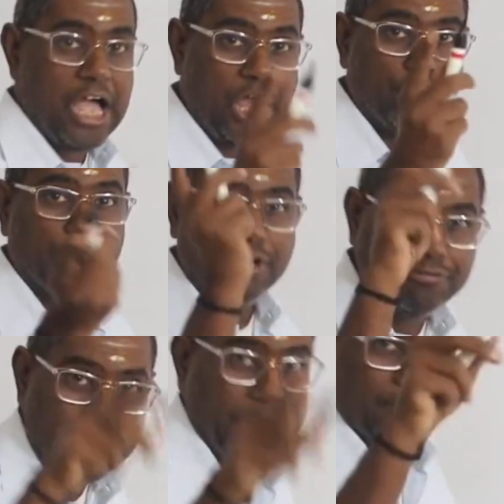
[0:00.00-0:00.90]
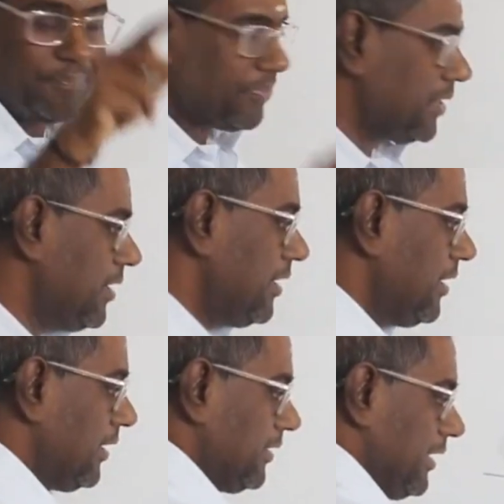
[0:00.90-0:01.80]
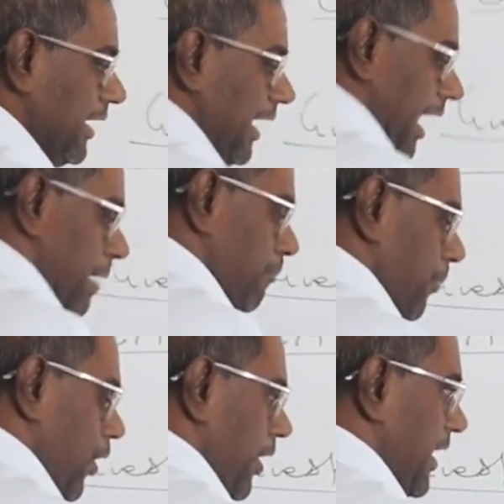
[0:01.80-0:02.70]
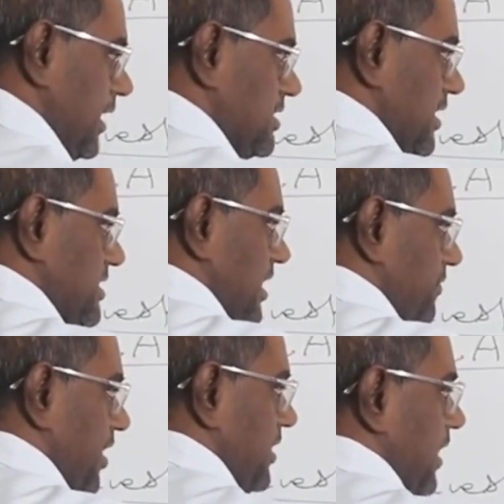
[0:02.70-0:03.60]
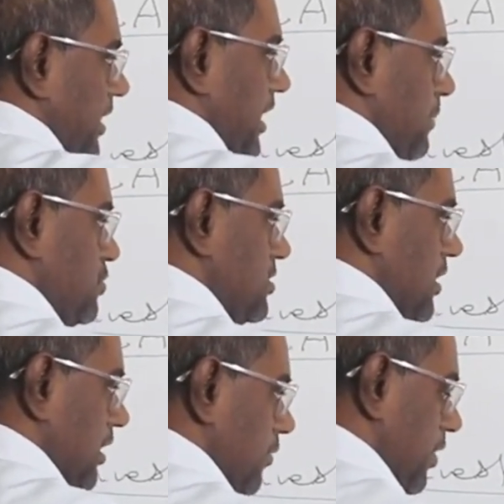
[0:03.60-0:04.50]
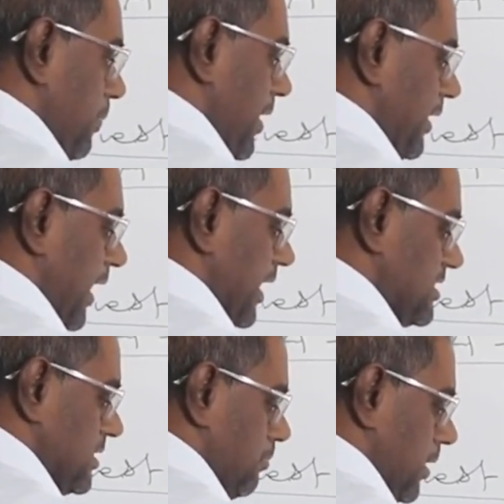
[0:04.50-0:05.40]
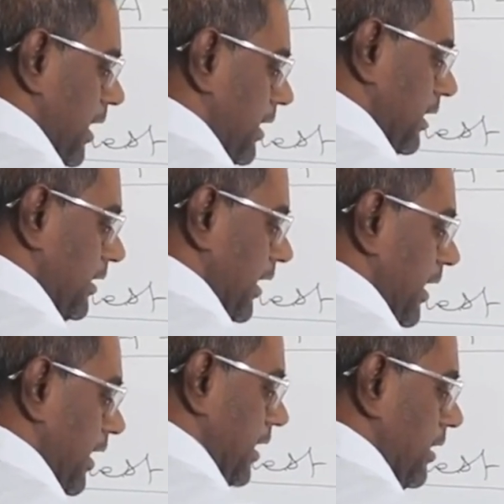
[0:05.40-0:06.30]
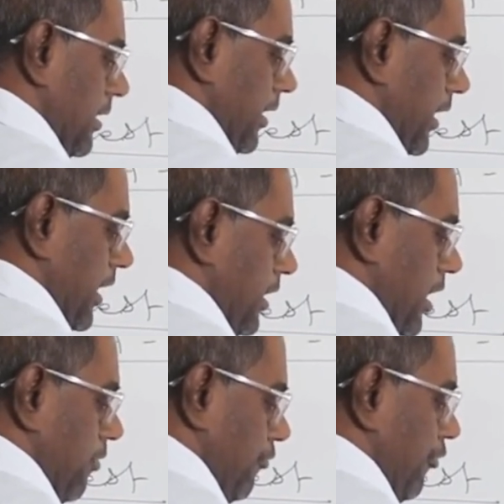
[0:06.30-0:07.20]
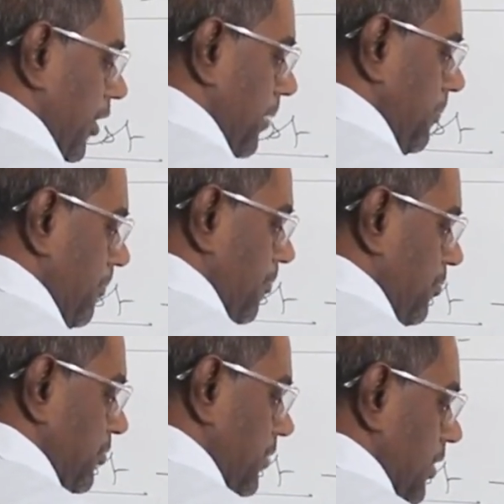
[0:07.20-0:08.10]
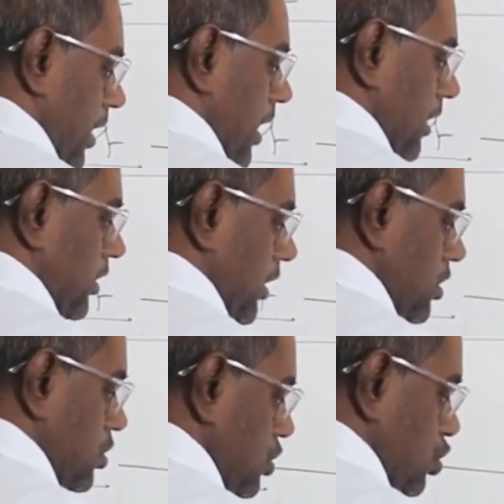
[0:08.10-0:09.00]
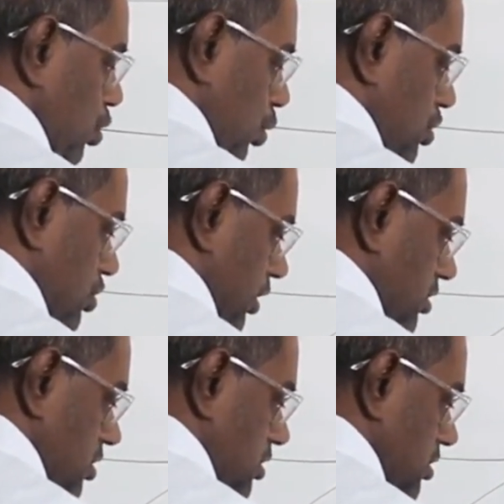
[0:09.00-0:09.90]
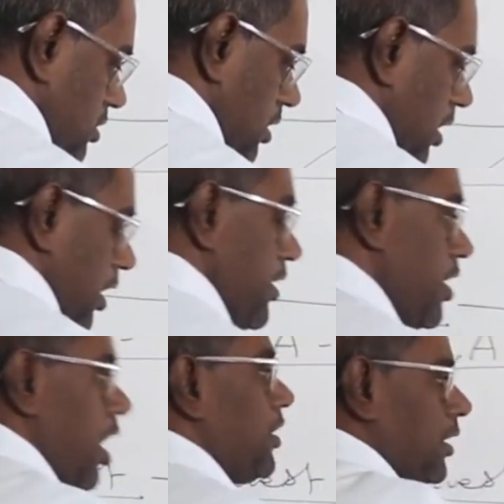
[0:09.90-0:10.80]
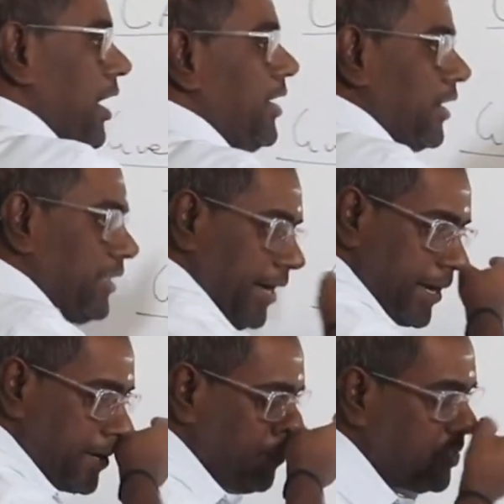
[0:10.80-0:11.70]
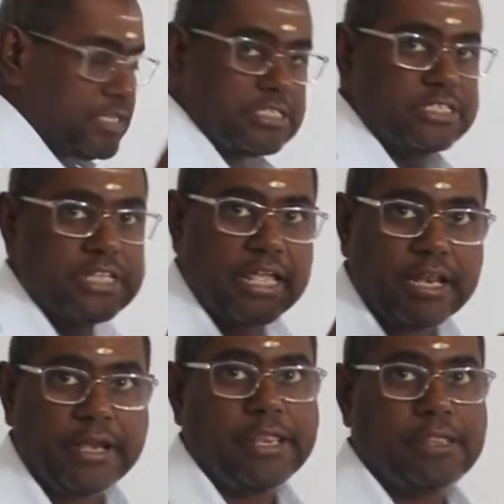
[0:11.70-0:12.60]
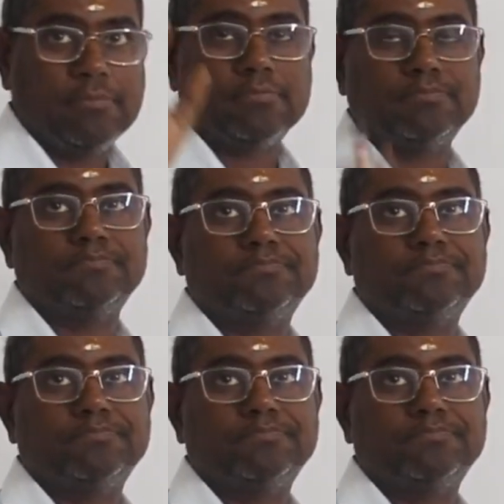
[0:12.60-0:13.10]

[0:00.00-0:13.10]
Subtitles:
However, the employees receiving the tips will be taxable under the head income from other sources, not under the head salary.